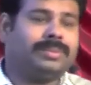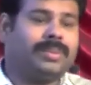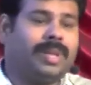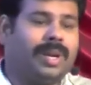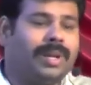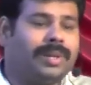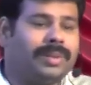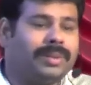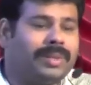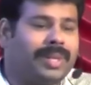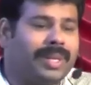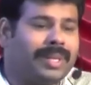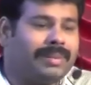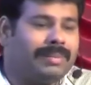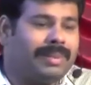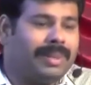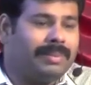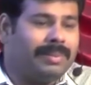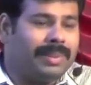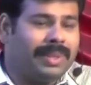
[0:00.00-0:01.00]
Are you getting
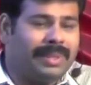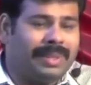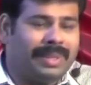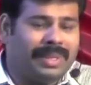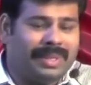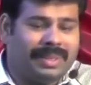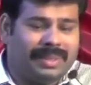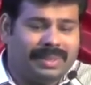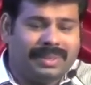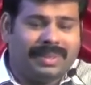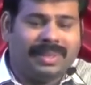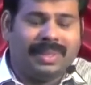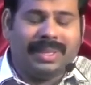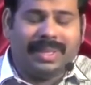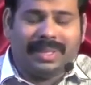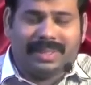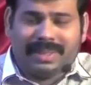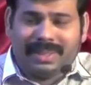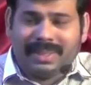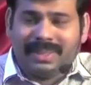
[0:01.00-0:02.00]
my point? And
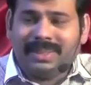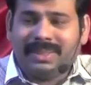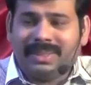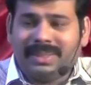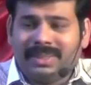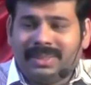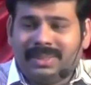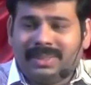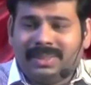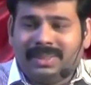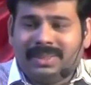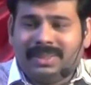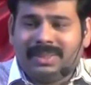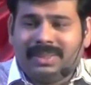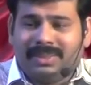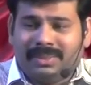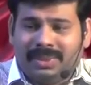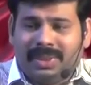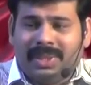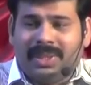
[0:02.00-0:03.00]
later on,
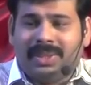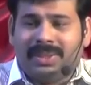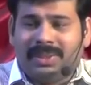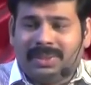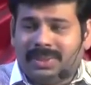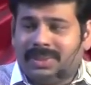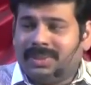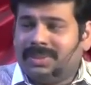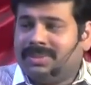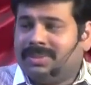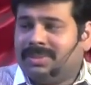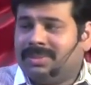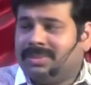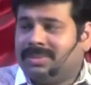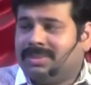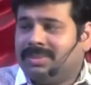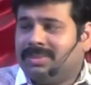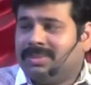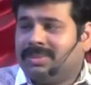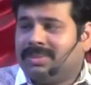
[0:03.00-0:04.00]
we also
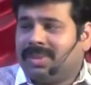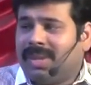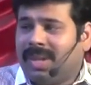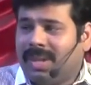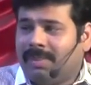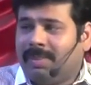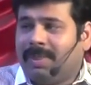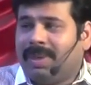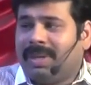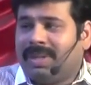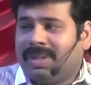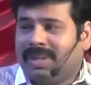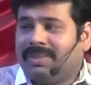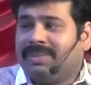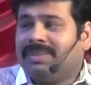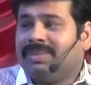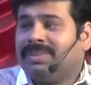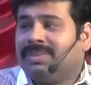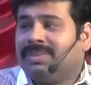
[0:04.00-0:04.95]
are part of